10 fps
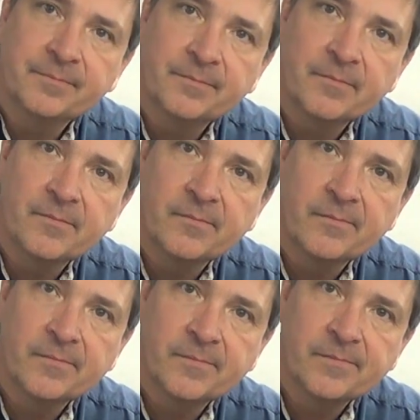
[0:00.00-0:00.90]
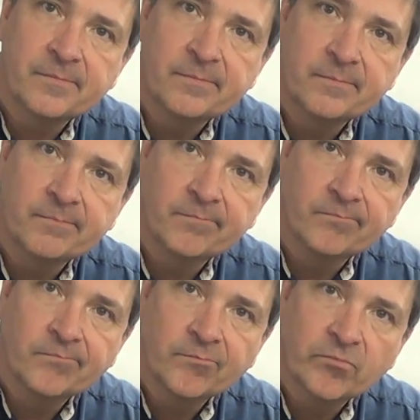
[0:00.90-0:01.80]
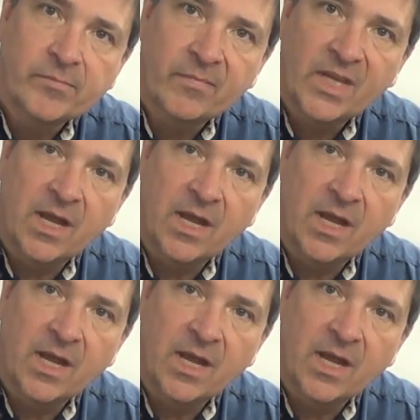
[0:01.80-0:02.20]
Because you see the